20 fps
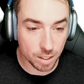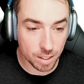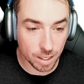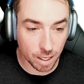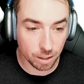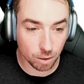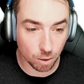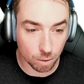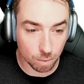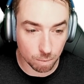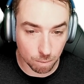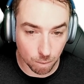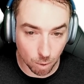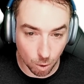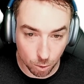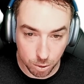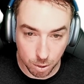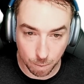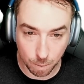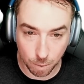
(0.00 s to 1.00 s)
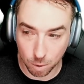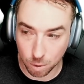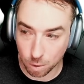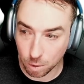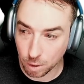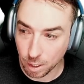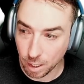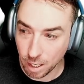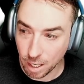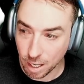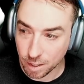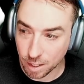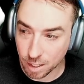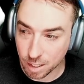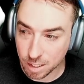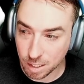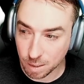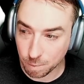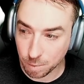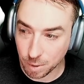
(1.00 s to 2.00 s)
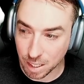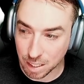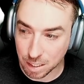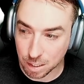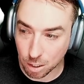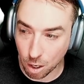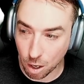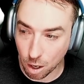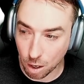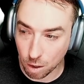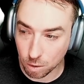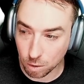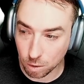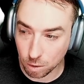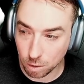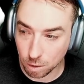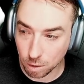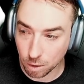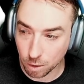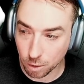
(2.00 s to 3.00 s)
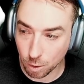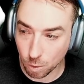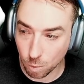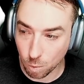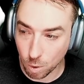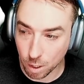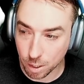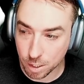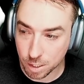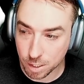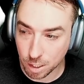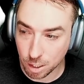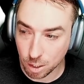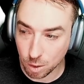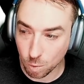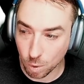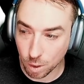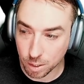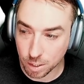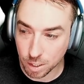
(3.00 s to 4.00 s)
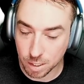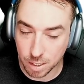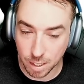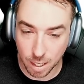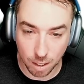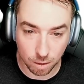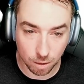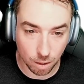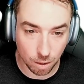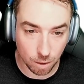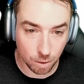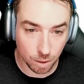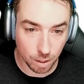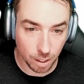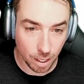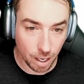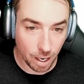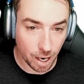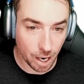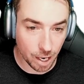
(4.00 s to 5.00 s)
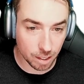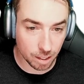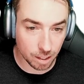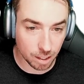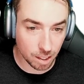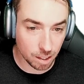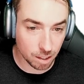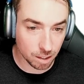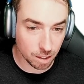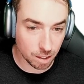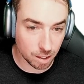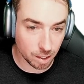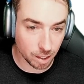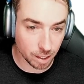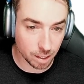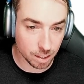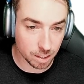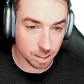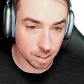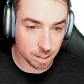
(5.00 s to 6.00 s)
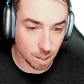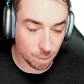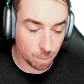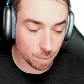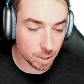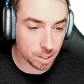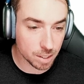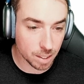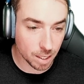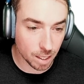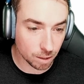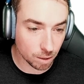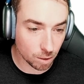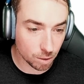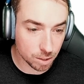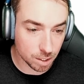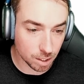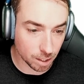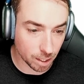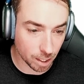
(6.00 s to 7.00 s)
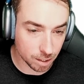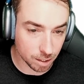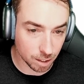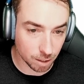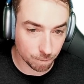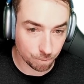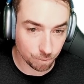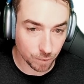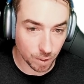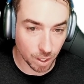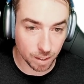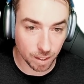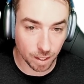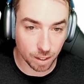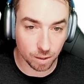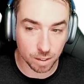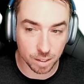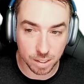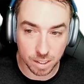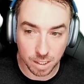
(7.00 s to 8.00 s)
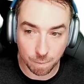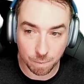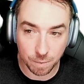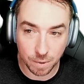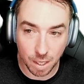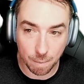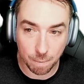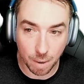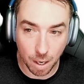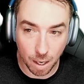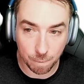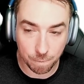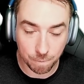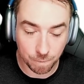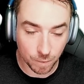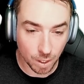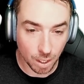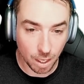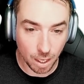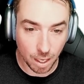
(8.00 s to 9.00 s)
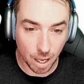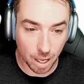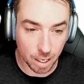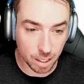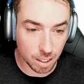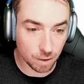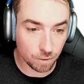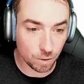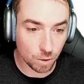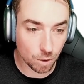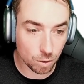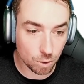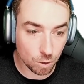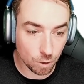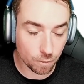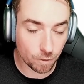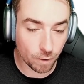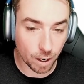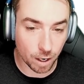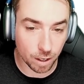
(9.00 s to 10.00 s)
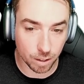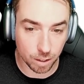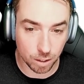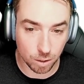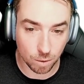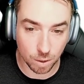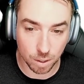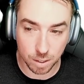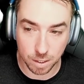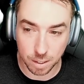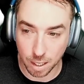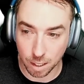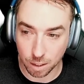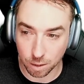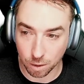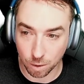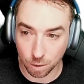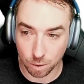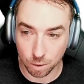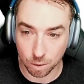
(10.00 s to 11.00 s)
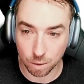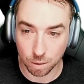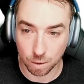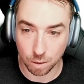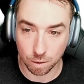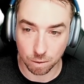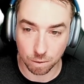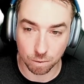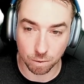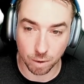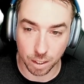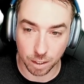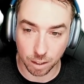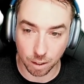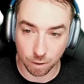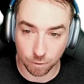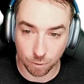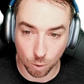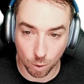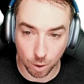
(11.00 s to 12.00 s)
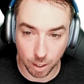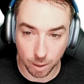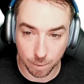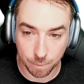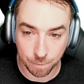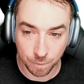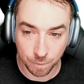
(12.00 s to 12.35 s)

to download multiple, then simply toggle the ones that you want to download and then click zip and download selected. And that'll zip them up and give you a new file that you can download right there for you.